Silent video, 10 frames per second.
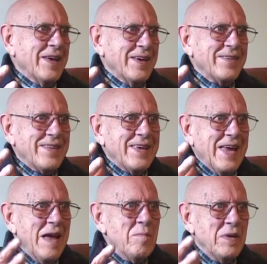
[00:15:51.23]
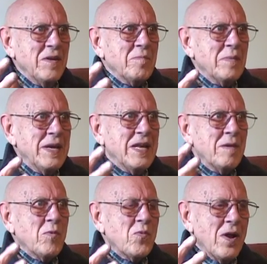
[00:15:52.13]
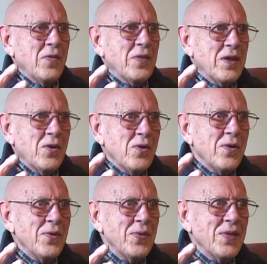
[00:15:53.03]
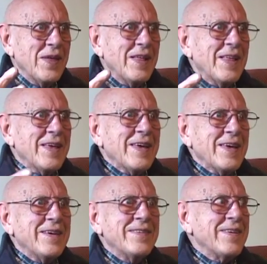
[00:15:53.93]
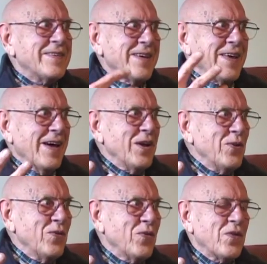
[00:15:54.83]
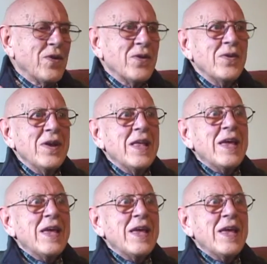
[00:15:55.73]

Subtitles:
is the ambient medium around the Earth is its ionosphere,